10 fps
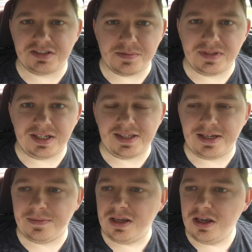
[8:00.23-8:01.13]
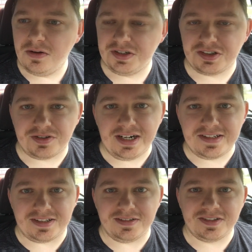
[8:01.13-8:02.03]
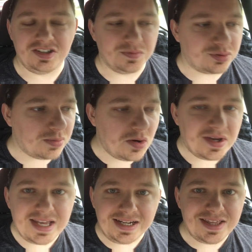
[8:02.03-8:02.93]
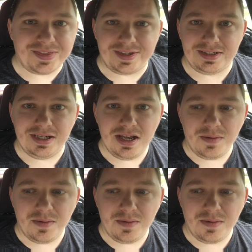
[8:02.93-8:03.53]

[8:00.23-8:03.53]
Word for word: or something like that, which is crazy. So you can promote anything.